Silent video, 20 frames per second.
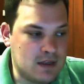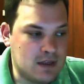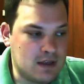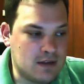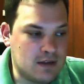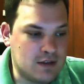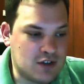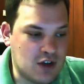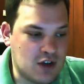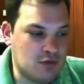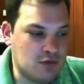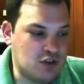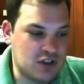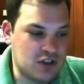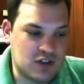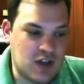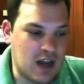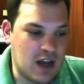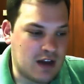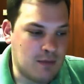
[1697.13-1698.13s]
So just
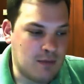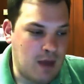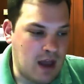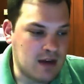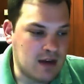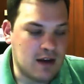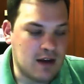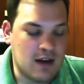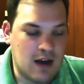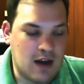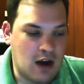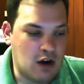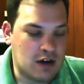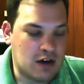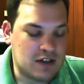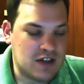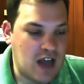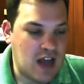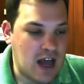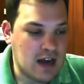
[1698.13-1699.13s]
like Amanda and Eric
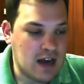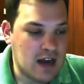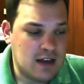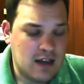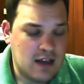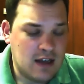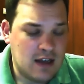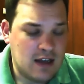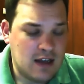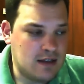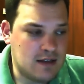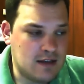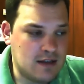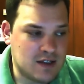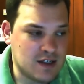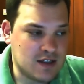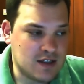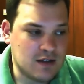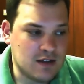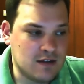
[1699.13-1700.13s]
said, this
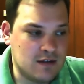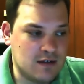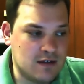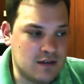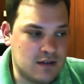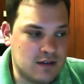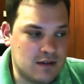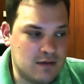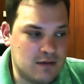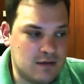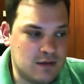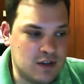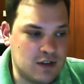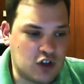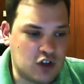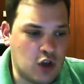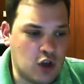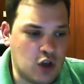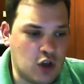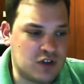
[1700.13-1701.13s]
isn't these
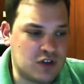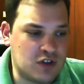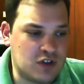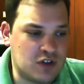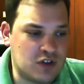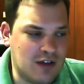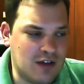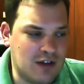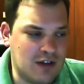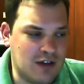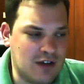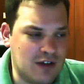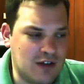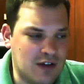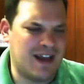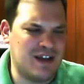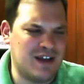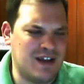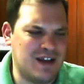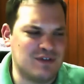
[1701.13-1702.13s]
closely held, and they
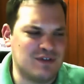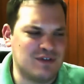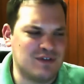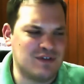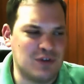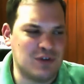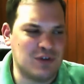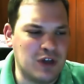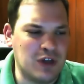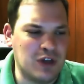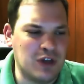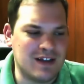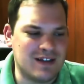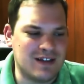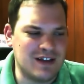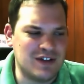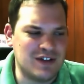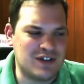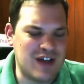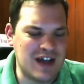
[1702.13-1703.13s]
even said in the ruling that
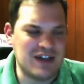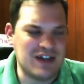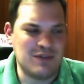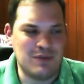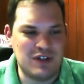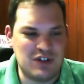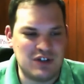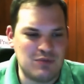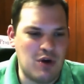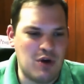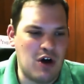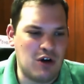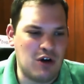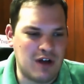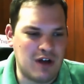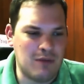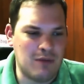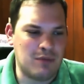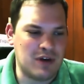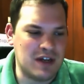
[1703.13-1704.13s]
these tend to be small
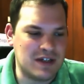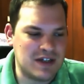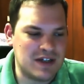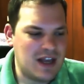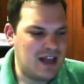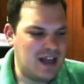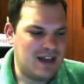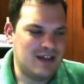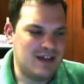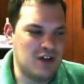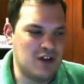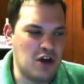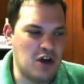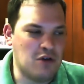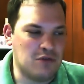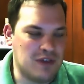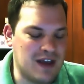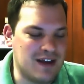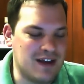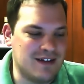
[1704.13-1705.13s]
companies. No,
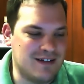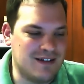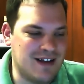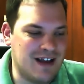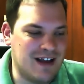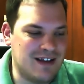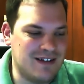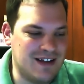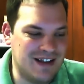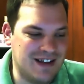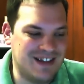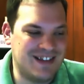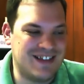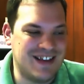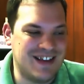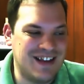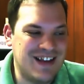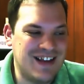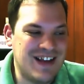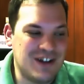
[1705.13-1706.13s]
they
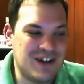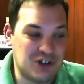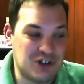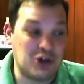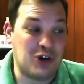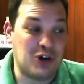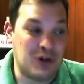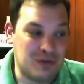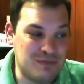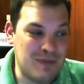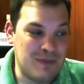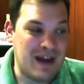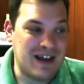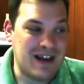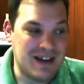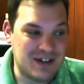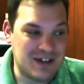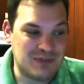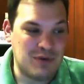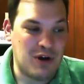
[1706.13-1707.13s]
sure, many
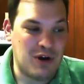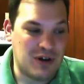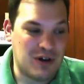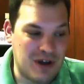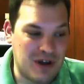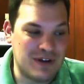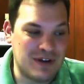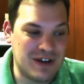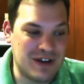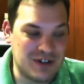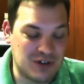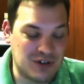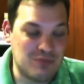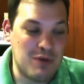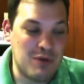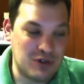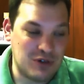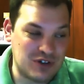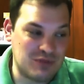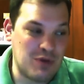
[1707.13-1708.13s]
small companies or
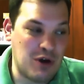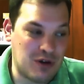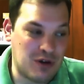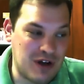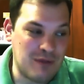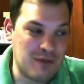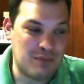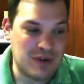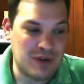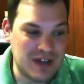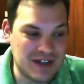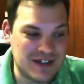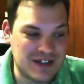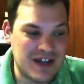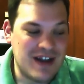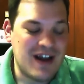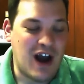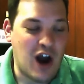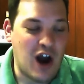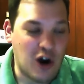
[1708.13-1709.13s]
most small companies
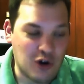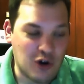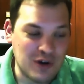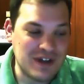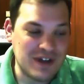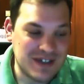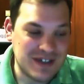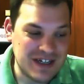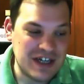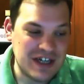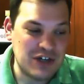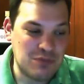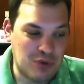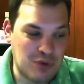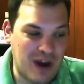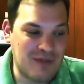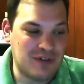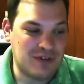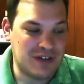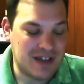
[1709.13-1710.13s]
are indeed
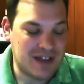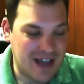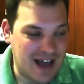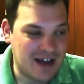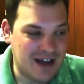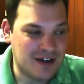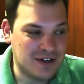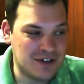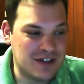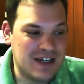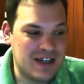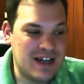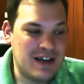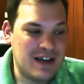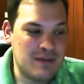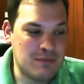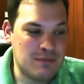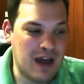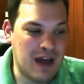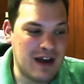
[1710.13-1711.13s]
privately held,
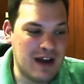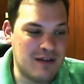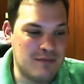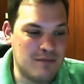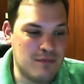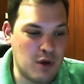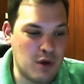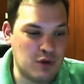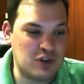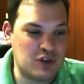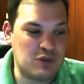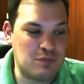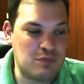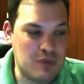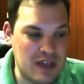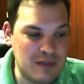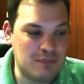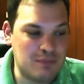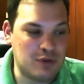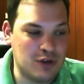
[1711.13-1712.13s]
but most
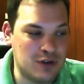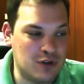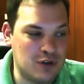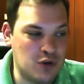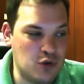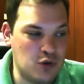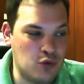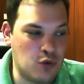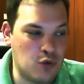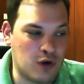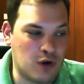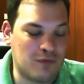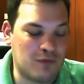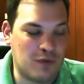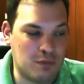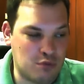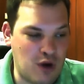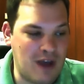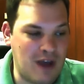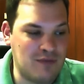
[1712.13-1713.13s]
people who work for
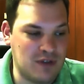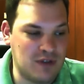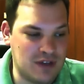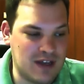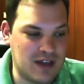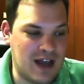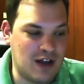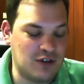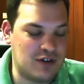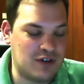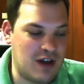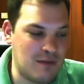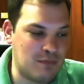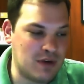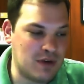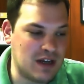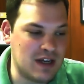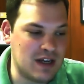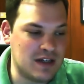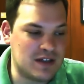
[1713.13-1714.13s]
privately held
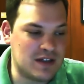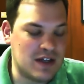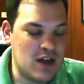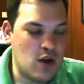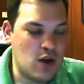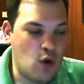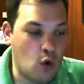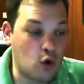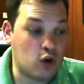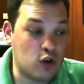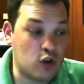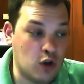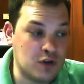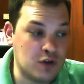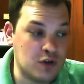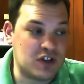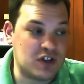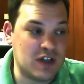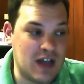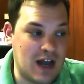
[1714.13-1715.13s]
companies or
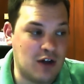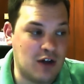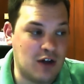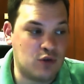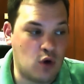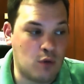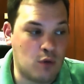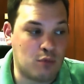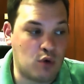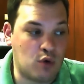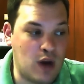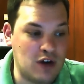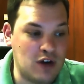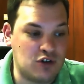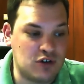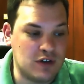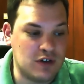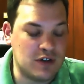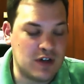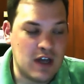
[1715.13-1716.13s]
closely held
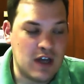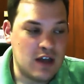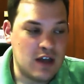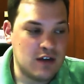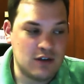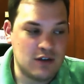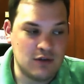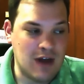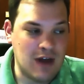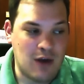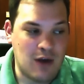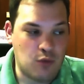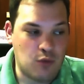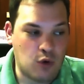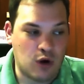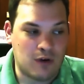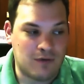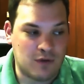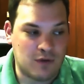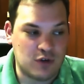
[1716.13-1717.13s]
corporations do not
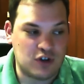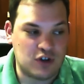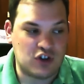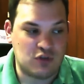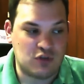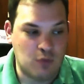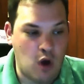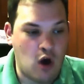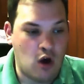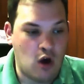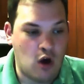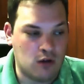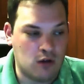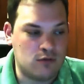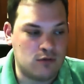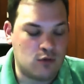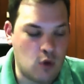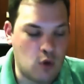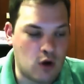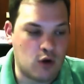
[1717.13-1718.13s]
work for small,
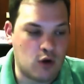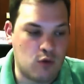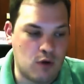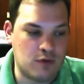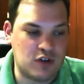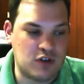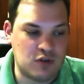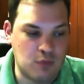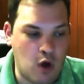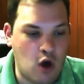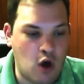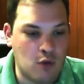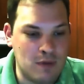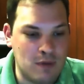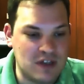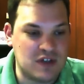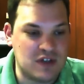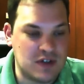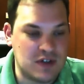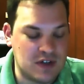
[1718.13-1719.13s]
quote-unquote, small
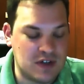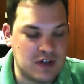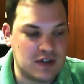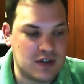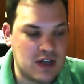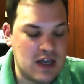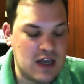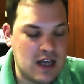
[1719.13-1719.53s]
businesses.